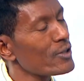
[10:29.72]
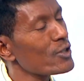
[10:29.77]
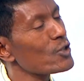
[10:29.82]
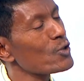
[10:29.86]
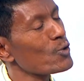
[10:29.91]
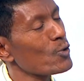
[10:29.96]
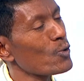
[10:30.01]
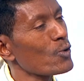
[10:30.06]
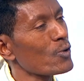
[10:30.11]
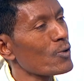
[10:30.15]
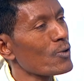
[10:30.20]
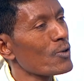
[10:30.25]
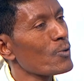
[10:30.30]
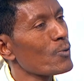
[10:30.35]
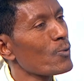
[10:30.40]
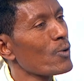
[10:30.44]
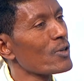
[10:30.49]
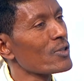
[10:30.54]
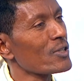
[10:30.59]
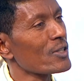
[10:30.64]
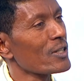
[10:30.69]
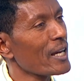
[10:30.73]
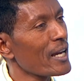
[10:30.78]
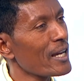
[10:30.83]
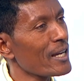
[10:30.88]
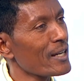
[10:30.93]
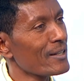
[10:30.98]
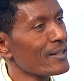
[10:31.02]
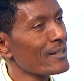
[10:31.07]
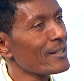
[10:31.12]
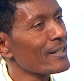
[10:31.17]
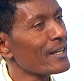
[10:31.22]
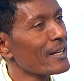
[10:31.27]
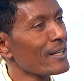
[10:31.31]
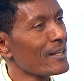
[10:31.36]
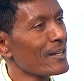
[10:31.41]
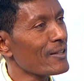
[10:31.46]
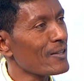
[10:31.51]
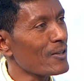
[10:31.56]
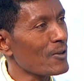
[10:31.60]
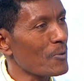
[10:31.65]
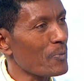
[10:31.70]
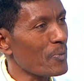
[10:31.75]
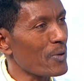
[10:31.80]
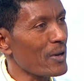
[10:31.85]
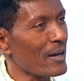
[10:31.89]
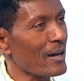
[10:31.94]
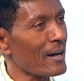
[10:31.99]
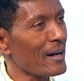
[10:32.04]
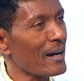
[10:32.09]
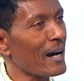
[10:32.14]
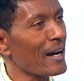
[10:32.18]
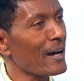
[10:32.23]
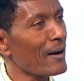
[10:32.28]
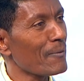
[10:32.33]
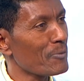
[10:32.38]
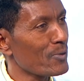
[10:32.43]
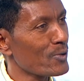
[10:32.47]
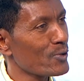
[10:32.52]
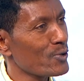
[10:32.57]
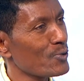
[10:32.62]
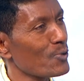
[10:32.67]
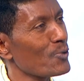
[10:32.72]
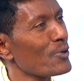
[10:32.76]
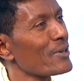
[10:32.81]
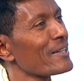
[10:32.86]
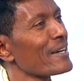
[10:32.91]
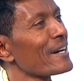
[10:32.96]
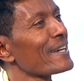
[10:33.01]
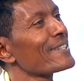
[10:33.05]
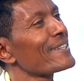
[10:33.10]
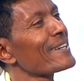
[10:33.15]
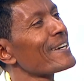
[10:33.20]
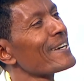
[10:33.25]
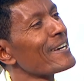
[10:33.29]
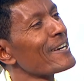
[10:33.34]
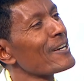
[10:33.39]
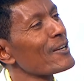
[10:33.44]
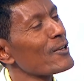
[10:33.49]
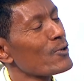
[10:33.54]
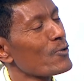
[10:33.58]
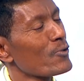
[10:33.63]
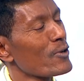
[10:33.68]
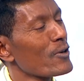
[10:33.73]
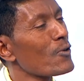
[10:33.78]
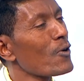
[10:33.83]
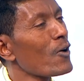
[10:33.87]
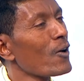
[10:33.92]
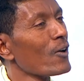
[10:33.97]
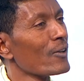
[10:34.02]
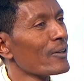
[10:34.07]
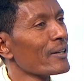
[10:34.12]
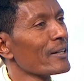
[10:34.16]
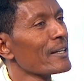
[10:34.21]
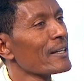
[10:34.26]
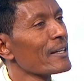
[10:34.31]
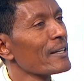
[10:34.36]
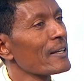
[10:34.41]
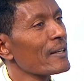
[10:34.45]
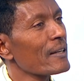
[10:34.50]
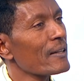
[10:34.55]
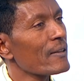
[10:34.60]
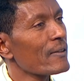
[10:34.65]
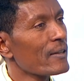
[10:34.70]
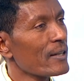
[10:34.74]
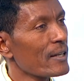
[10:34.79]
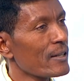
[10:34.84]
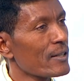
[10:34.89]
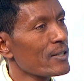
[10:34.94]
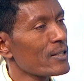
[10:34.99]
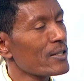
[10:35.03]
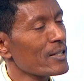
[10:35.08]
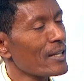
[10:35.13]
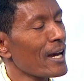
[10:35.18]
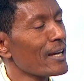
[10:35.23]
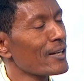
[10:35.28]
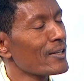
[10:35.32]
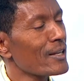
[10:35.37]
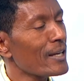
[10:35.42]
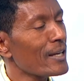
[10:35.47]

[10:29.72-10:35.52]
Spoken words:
stone was laid in Ethiopia. I'm sure that you recall this. And